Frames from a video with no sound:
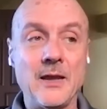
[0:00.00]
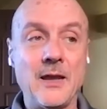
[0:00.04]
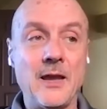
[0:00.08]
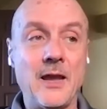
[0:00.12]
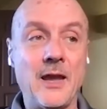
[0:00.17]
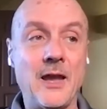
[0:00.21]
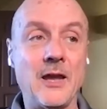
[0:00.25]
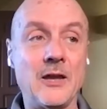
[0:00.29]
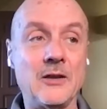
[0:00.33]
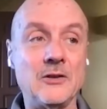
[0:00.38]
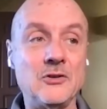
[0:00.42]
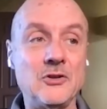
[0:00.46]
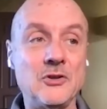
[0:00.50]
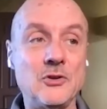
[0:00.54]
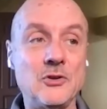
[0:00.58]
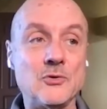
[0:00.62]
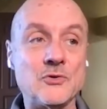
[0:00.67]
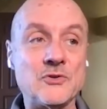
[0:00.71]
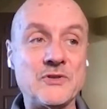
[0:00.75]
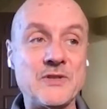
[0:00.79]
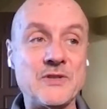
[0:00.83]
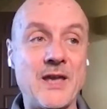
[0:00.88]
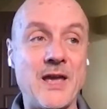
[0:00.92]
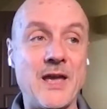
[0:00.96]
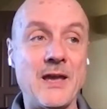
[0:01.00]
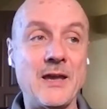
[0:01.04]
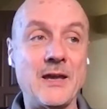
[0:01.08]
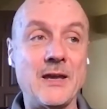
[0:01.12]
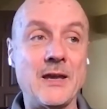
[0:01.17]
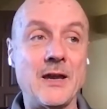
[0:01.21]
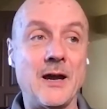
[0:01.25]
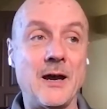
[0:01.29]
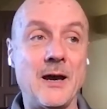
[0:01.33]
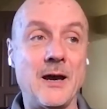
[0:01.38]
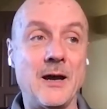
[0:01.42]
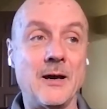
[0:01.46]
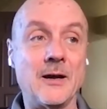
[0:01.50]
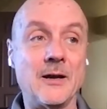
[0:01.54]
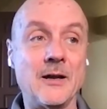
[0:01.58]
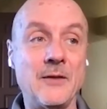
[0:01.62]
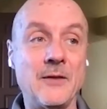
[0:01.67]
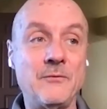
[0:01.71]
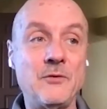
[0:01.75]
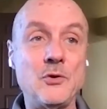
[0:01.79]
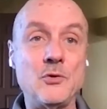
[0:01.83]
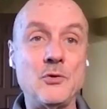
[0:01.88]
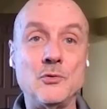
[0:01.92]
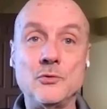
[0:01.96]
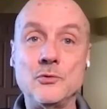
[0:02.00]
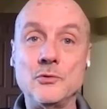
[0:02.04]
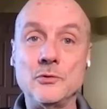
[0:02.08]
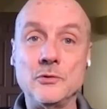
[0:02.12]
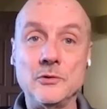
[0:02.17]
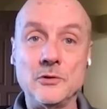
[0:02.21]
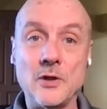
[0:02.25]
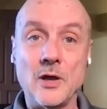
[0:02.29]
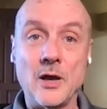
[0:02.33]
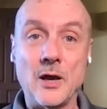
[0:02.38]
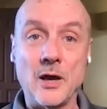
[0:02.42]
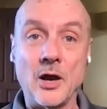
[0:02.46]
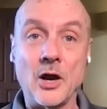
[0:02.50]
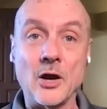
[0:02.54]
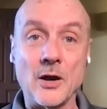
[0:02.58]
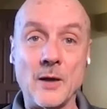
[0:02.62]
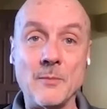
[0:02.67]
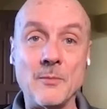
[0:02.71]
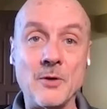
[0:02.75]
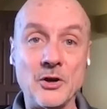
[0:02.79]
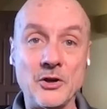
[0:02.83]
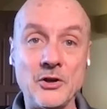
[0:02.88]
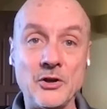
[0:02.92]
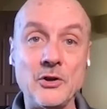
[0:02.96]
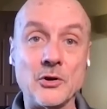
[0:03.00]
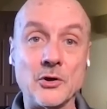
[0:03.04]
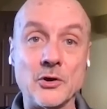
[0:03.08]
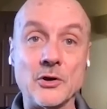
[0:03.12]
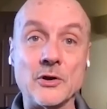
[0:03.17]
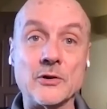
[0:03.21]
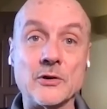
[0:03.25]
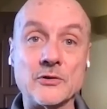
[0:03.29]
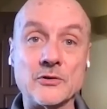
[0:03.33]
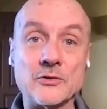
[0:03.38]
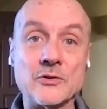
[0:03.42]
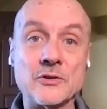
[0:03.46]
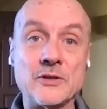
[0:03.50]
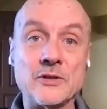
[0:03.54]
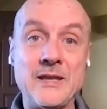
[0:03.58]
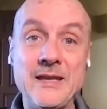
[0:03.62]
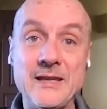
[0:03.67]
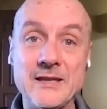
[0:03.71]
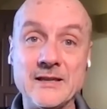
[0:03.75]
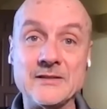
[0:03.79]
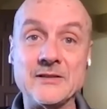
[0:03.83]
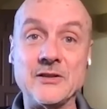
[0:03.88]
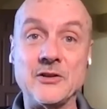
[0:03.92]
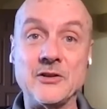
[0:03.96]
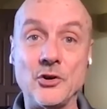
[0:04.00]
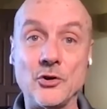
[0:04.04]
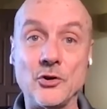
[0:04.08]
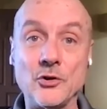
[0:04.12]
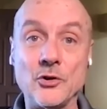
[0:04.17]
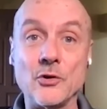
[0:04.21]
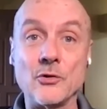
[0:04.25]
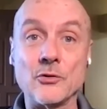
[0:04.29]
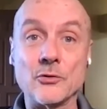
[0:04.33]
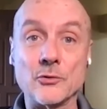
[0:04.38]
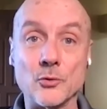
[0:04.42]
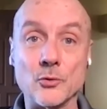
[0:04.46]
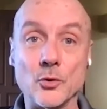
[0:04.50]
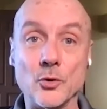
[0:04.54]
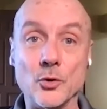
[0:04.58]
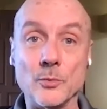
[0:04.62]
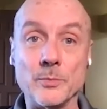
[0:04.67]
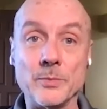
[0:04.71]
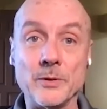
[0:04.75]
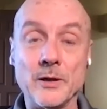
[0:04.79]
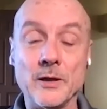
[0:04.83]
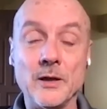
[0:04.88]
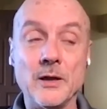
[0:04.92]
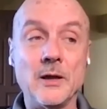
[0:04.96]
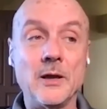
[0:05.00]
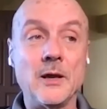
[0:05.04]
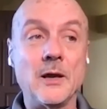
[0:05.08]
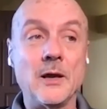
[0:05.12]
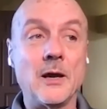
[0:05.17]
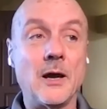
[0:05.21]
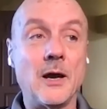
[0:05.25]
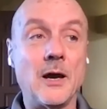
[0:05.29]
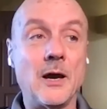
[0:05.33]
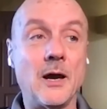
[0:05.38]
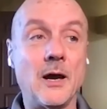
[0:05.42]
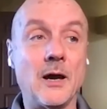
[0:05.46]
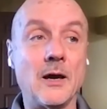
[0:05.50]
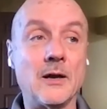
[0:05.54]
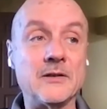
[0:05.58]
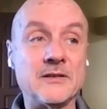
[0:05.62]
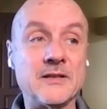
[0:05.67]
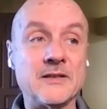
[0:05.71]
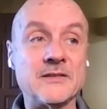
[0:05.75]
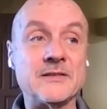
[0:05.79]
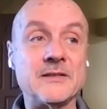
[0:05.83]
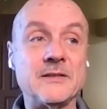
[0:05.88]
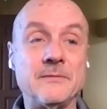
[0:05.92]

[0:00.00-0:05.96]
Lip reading: and you say, if you among your kids in your youth group, does